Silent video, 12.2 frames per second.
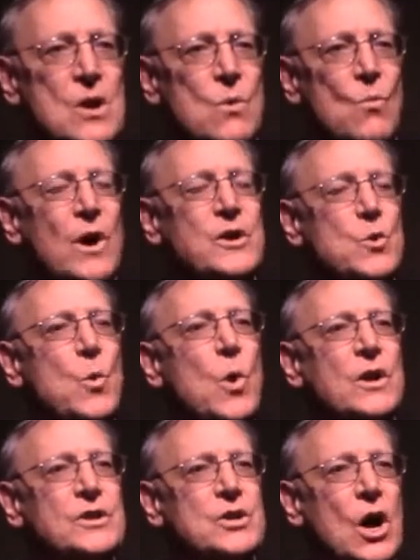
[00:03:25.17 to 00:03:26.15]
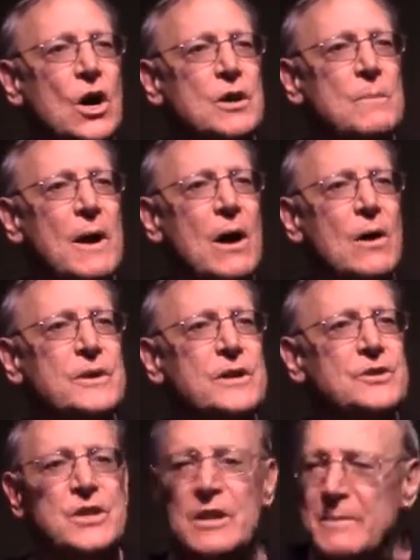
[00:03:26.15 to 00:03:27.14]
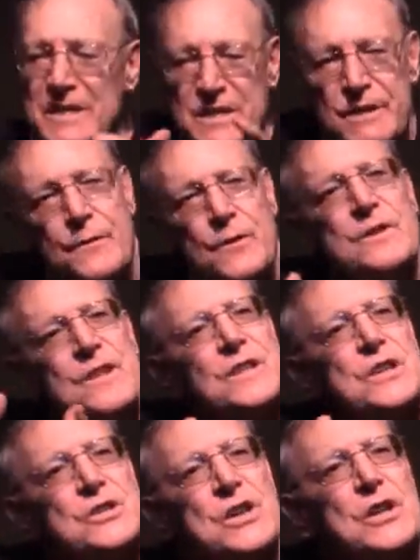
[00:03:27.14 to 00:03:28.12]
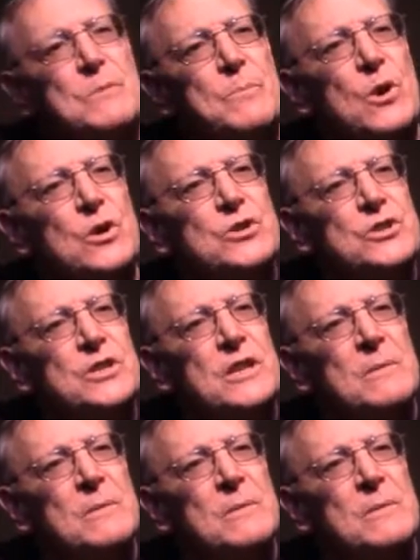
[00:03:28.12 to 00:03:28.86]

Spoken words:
what you want to talk about is going to be different than this other person